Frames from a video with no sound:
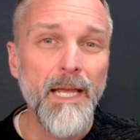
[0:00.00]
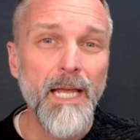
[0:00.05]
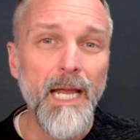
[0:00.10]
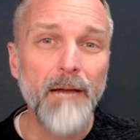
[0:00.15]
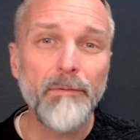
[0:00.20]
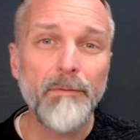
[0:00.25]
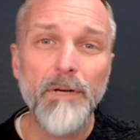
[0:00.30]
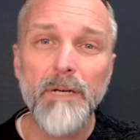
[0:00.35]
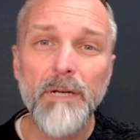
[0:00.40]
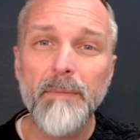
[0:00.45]

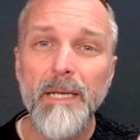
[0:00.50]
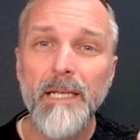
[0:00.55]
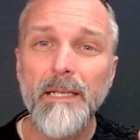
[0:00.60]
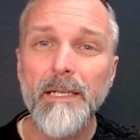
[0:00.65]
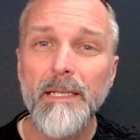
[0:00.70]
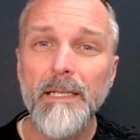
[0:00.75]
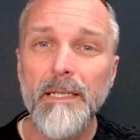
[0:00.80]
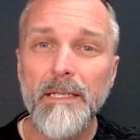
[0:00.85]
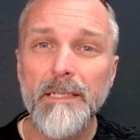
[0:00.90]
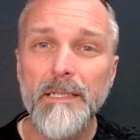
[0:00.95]
And we're going to make
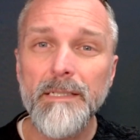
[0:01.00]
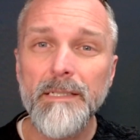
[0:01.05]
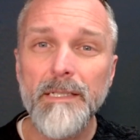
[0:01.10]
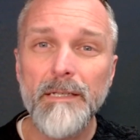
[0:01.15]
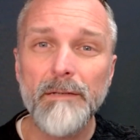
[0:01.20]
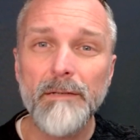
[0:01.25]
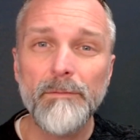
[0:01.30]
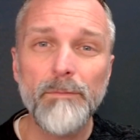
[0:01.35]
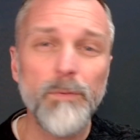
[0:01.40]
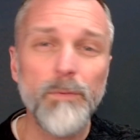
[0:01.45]
it
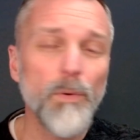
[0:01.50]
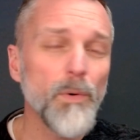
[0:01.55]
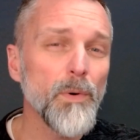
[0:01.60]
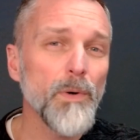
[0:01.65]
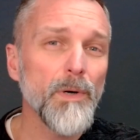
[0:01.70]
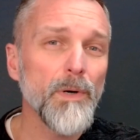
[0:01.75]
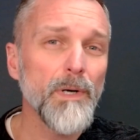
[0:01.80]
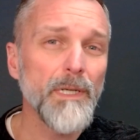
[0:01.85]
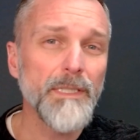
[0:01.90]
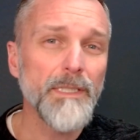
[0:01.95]
easy
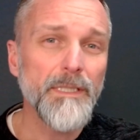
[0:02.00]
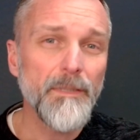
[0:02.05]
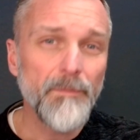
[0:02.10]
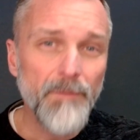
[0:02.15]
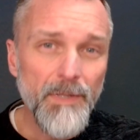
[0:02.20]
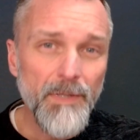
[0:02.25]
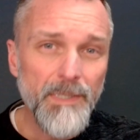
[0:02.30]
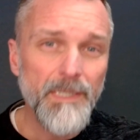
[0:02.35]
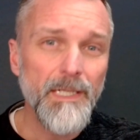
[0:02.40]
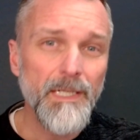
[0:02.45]
for a
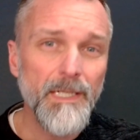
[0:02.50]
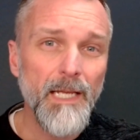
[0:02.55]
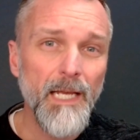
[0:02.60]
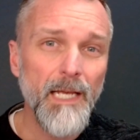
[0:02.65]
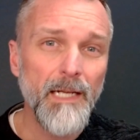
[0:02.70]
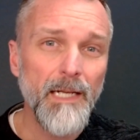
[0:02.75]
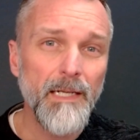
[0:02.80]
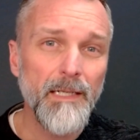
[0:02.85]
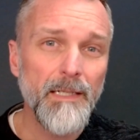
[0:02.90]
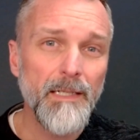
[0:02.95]

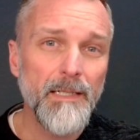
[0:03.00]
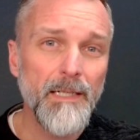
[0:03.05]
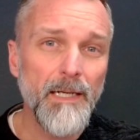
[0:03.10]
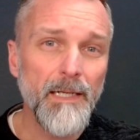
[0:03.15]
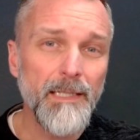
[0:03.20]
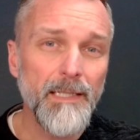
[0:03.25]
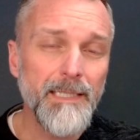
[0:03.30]
sophisticated